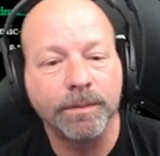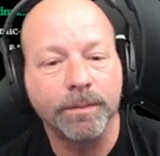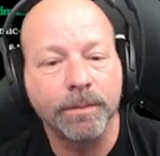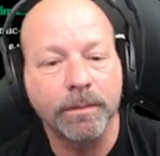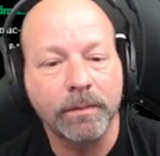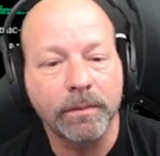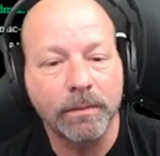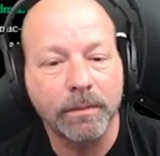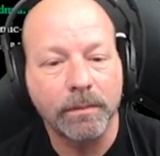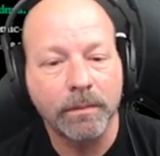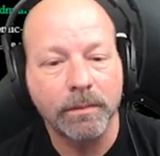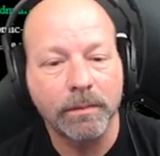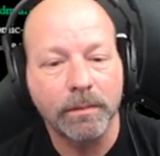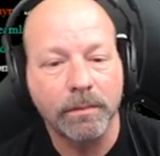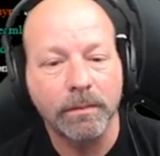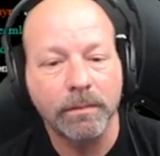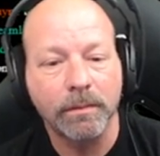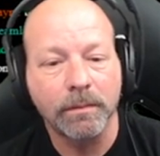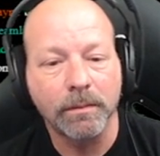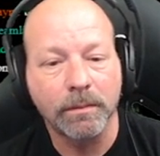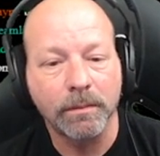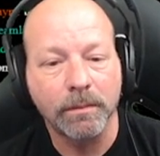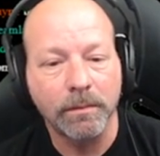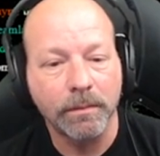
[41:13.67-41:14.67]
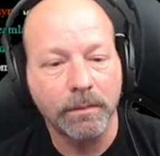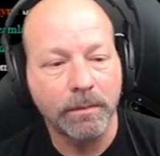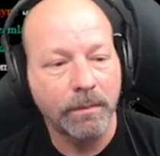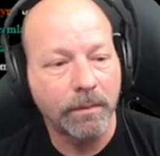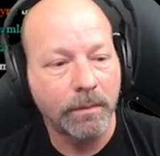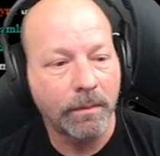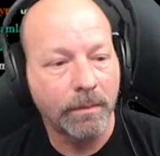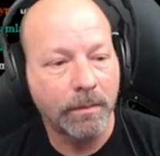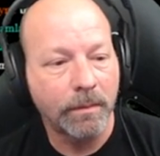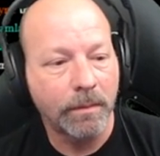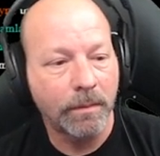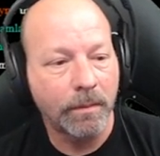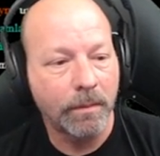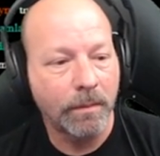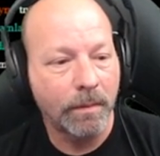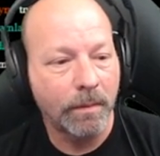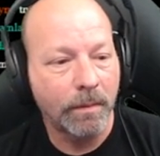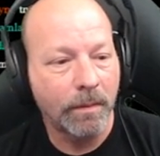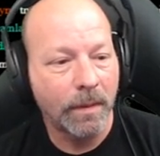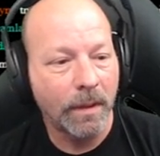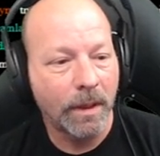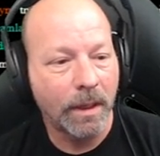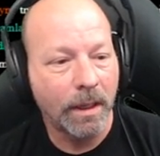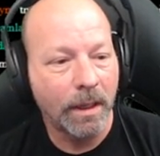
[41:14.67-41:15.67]

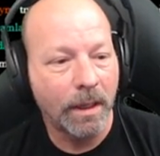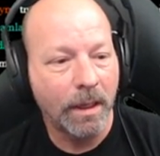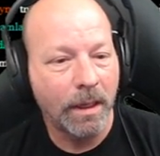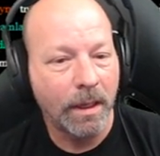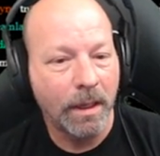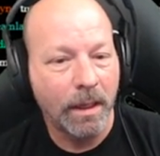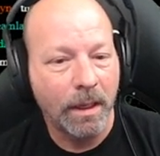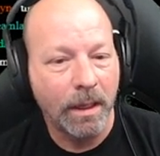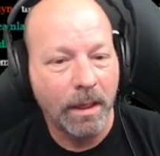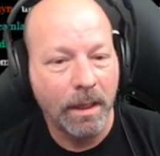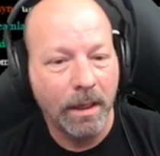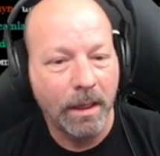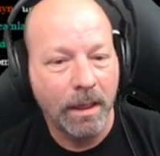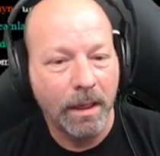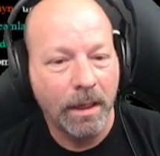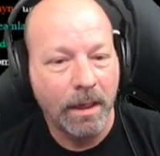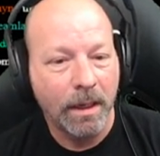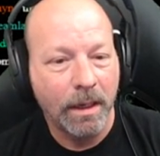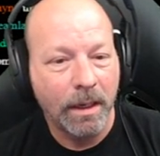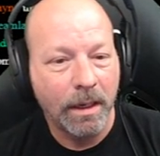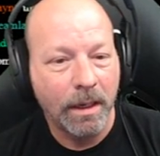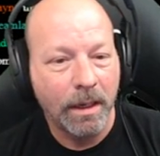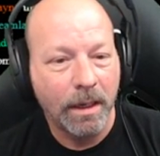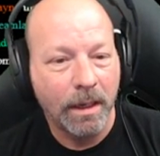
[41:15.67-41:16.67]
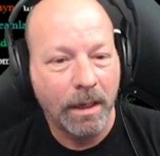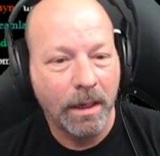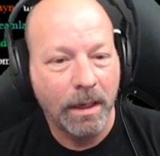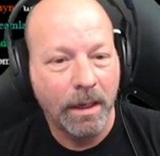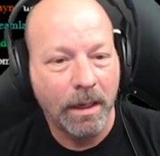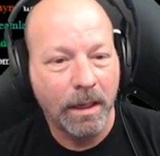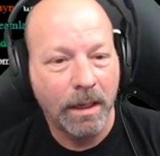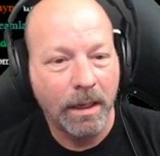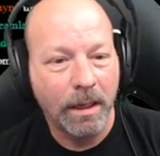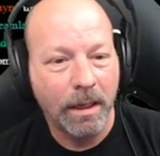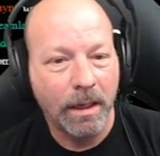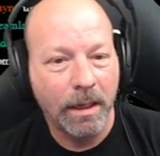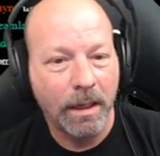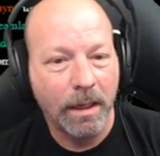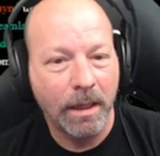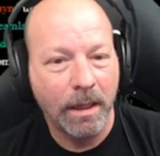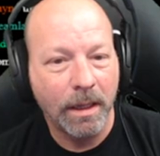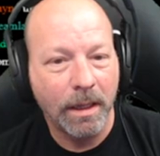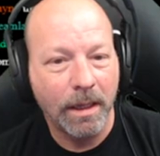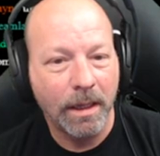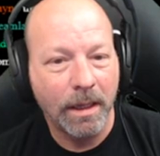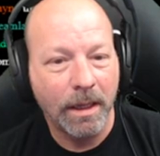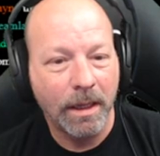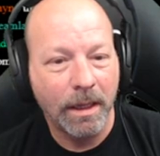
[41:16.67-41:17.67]

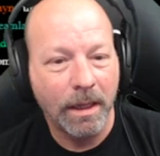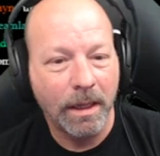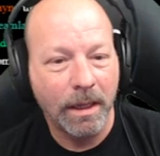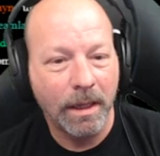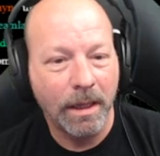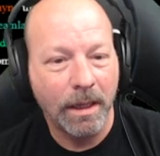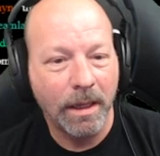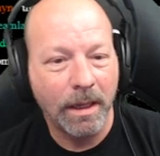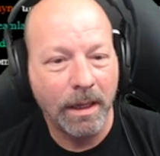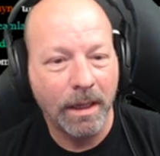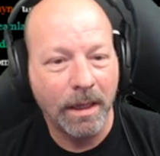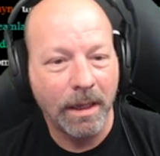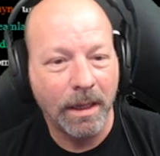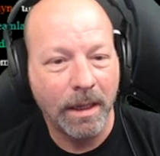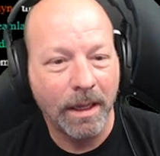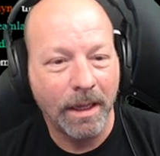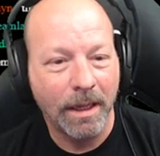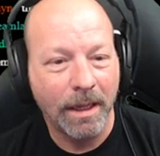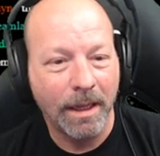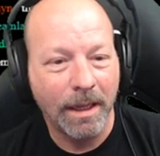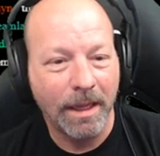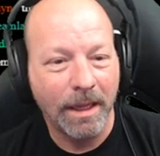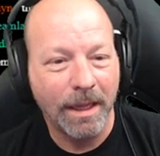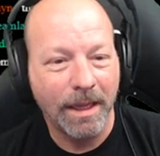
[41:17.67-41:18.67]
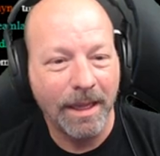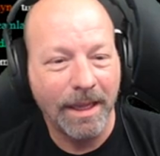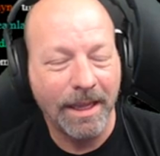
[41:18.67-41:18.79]
Nothing is said.